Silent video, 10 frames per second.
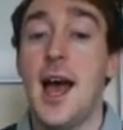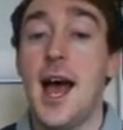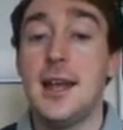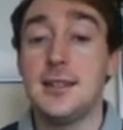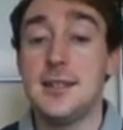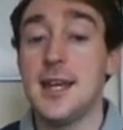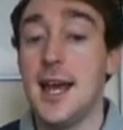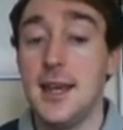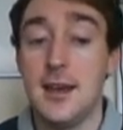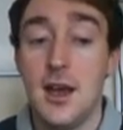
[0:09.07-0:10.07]
and
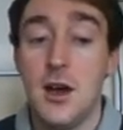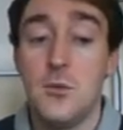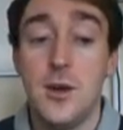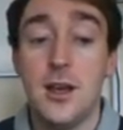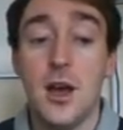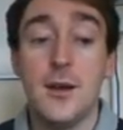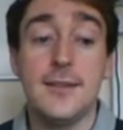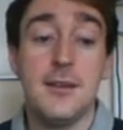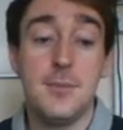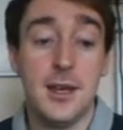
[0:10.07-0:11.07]
today we're going
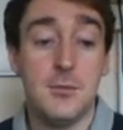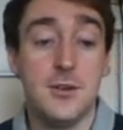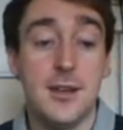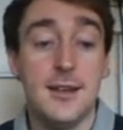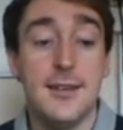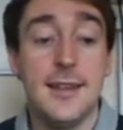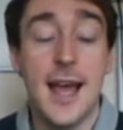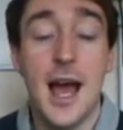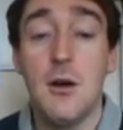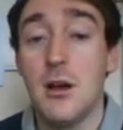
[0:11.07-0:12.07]
to be predicting the
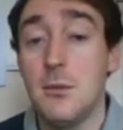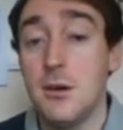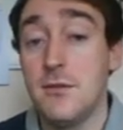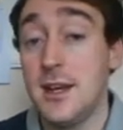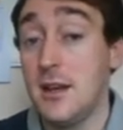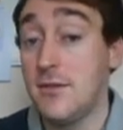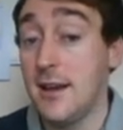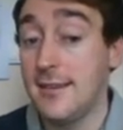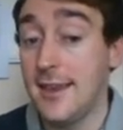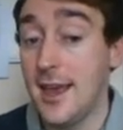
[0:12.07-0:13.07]
outcome of an
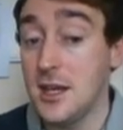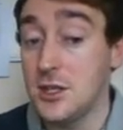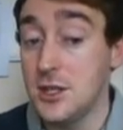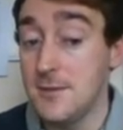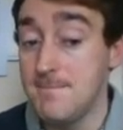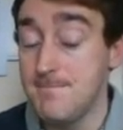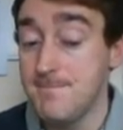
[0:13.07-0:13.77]
investigation.